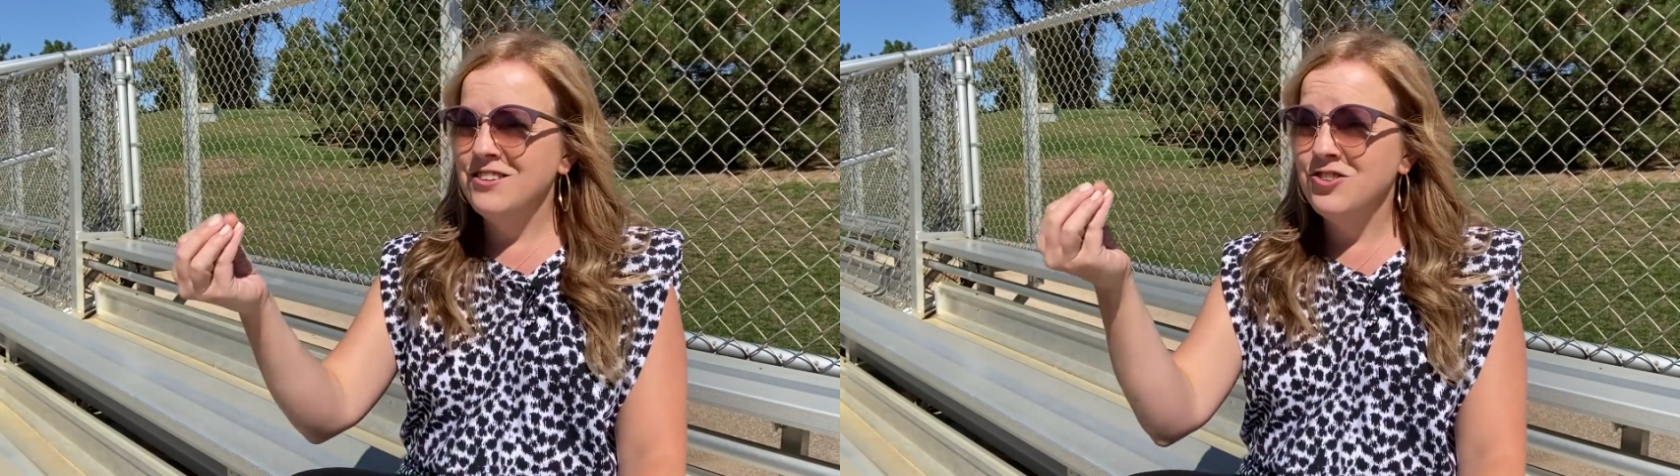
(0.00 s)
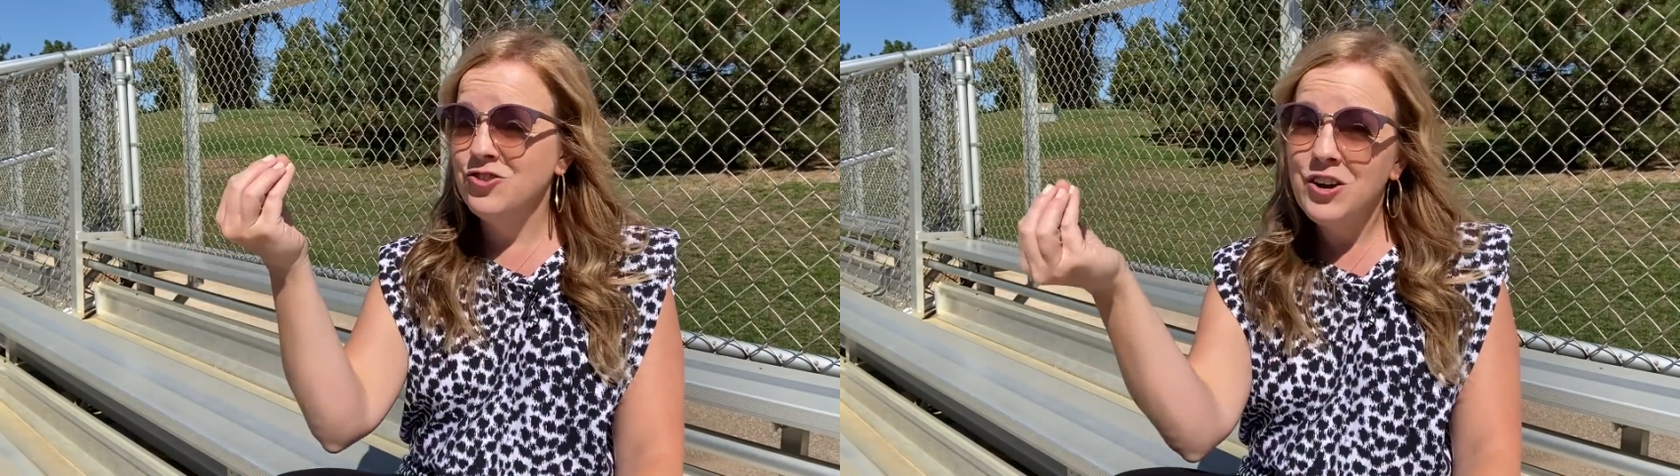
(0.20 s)

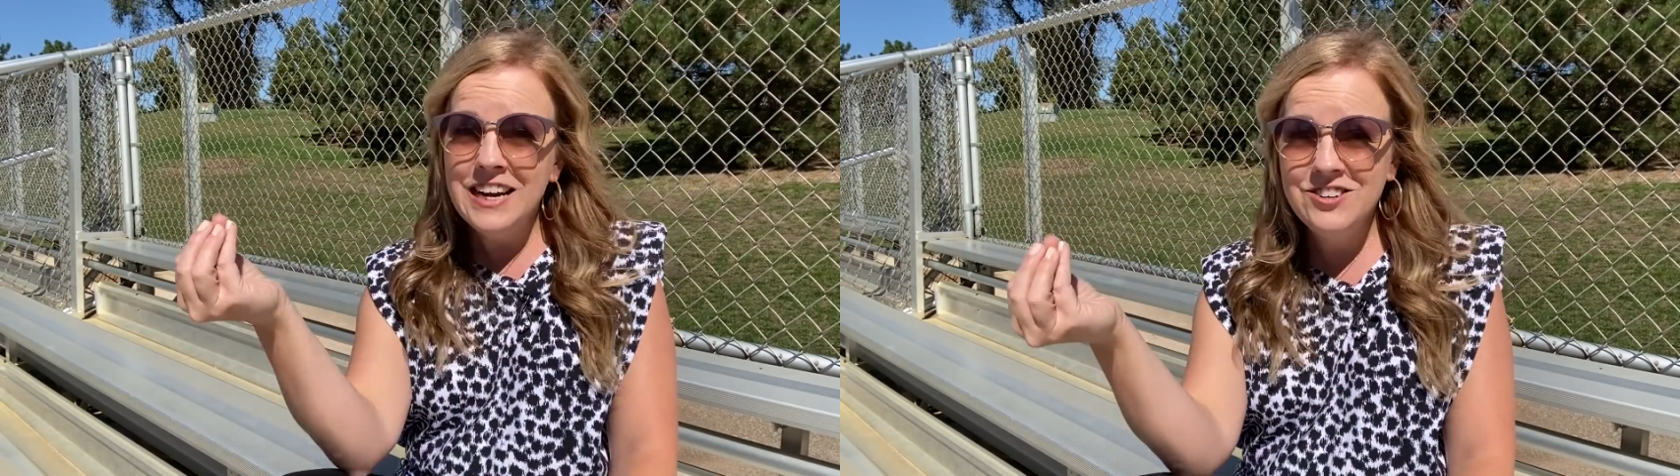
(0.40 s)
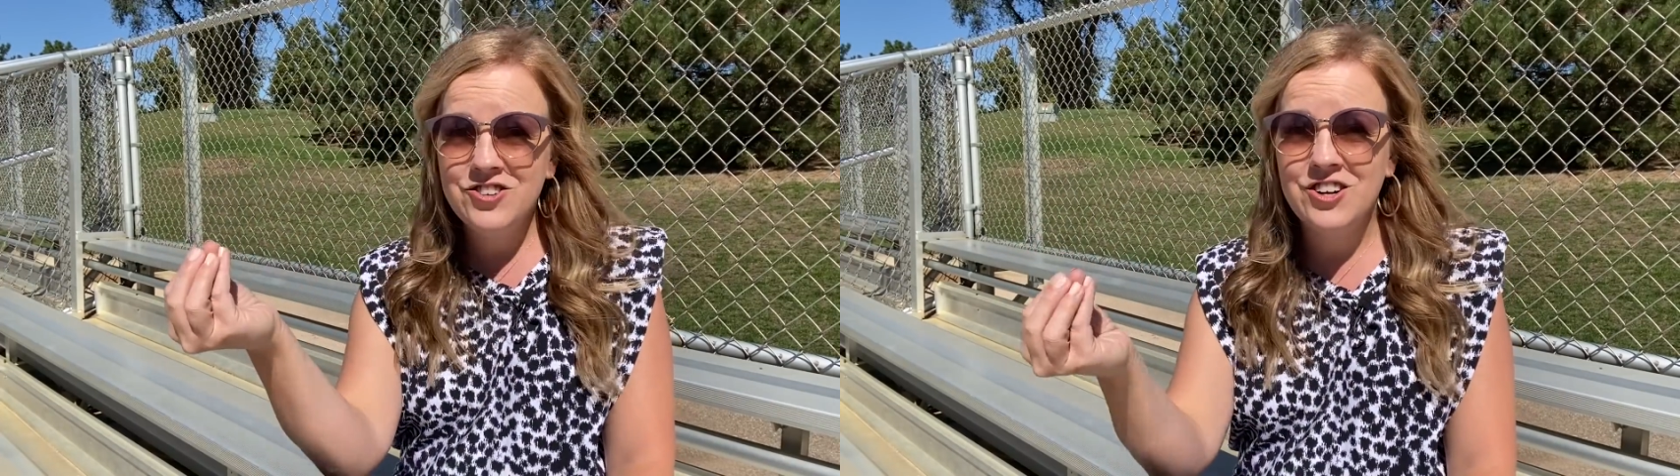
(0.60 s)

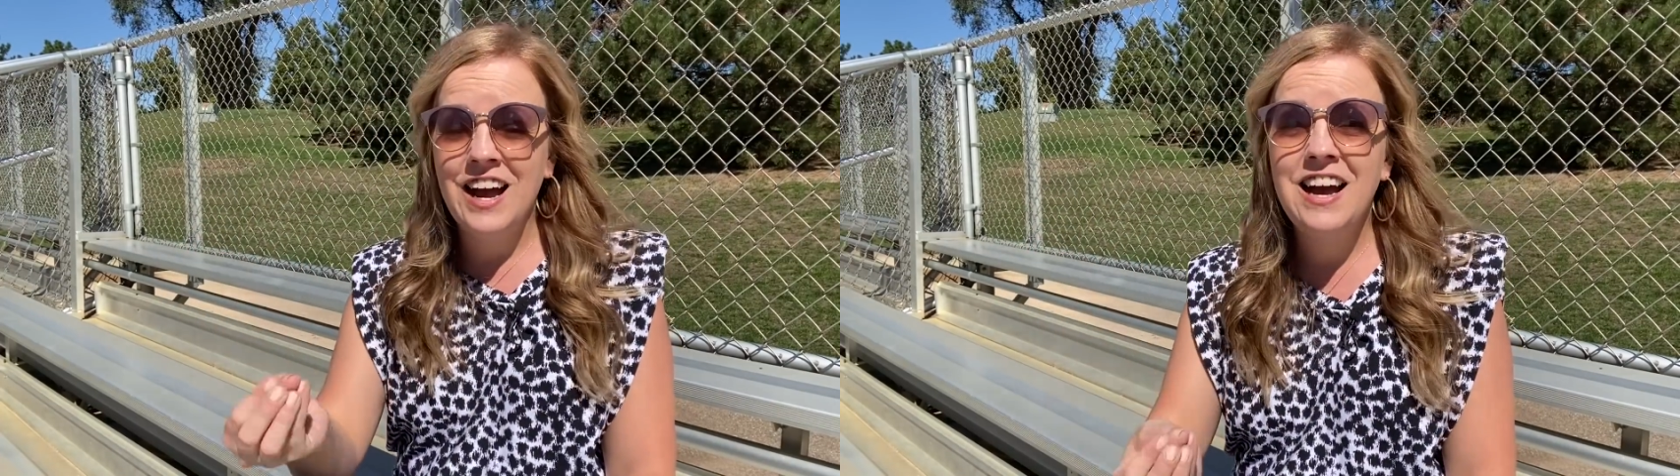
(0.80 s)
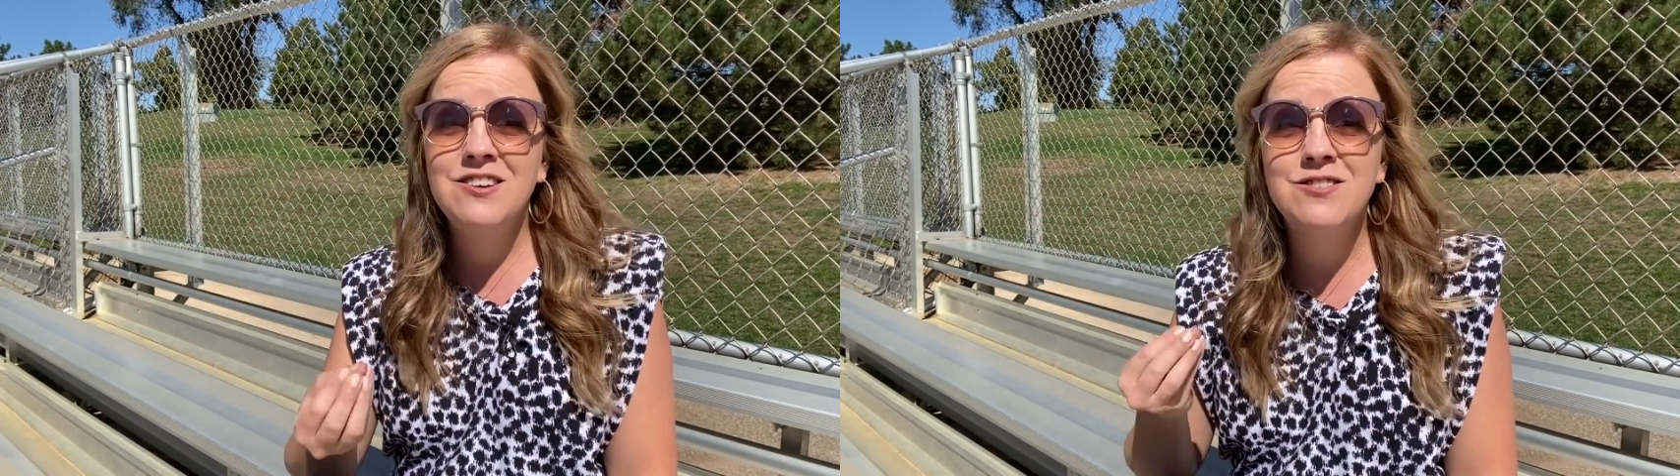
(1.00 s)
stranger
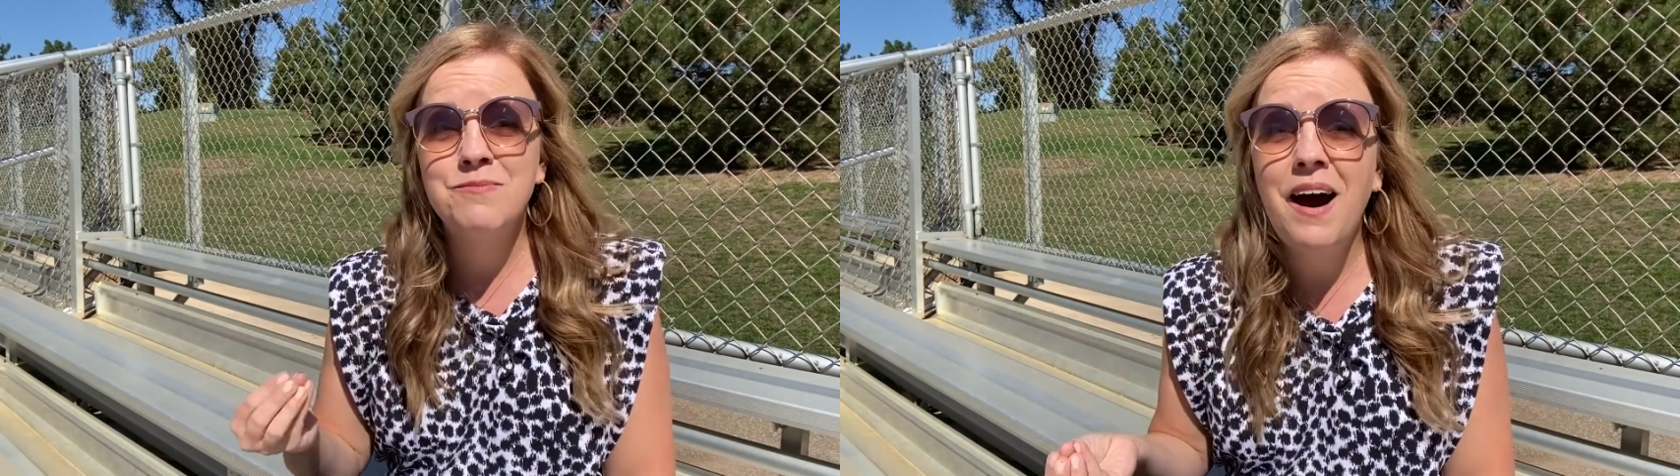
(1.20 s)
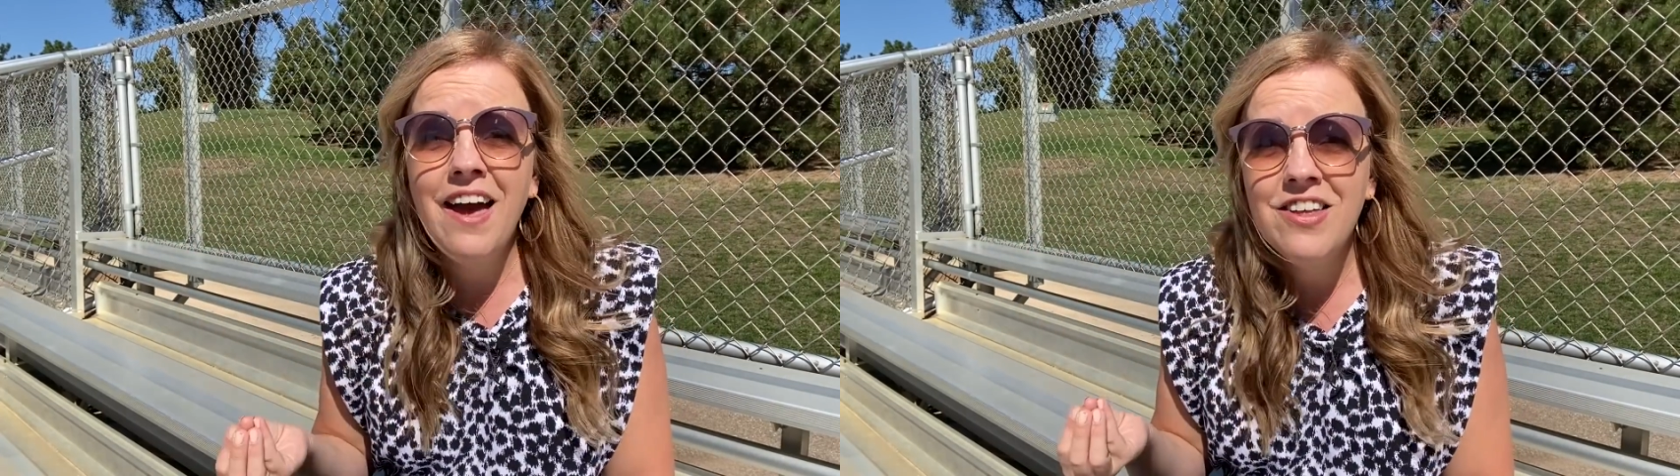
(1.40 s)
had a smile